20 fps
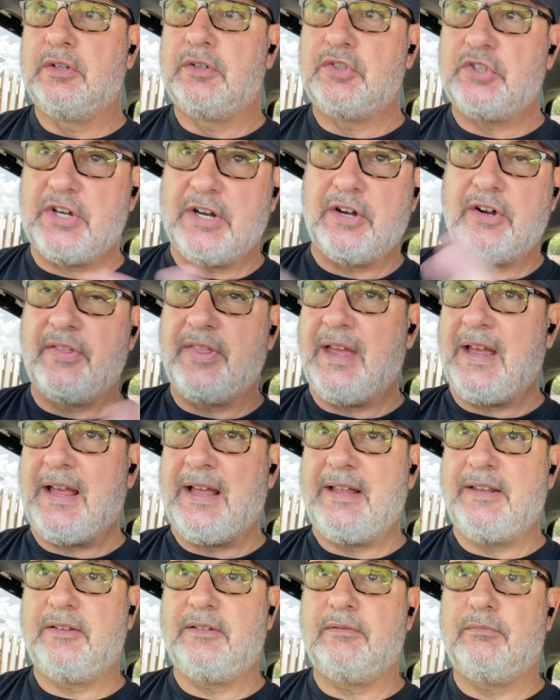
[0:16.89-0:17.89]
Share
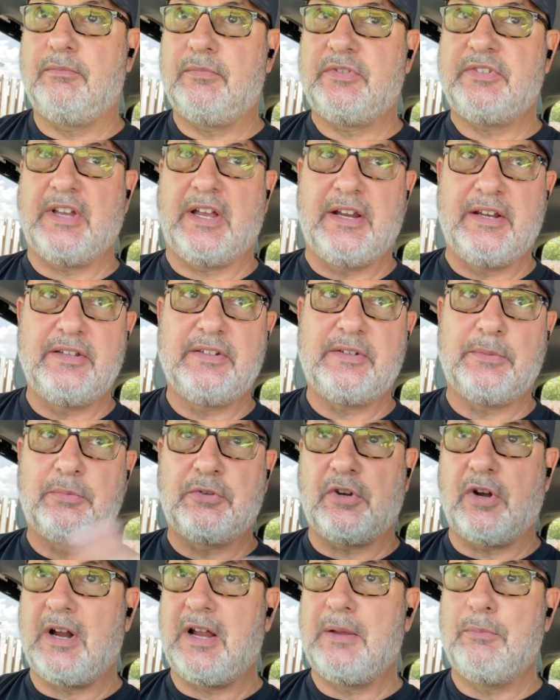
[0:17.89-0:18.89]
that, sign,
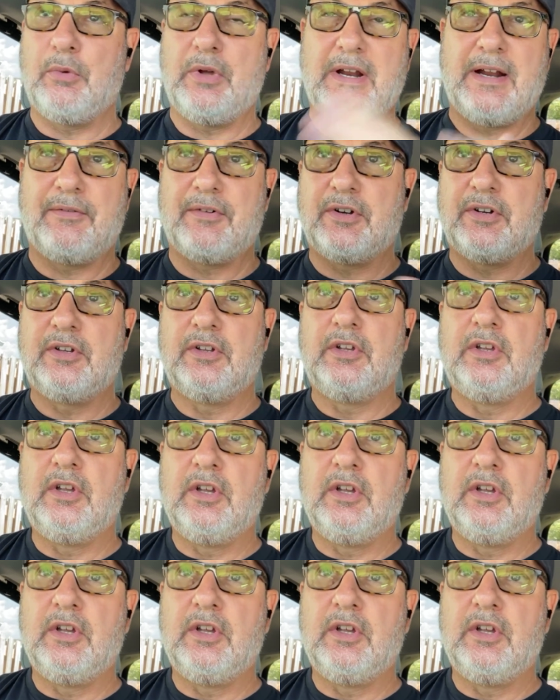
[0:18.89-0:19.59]
subscribe, whatever.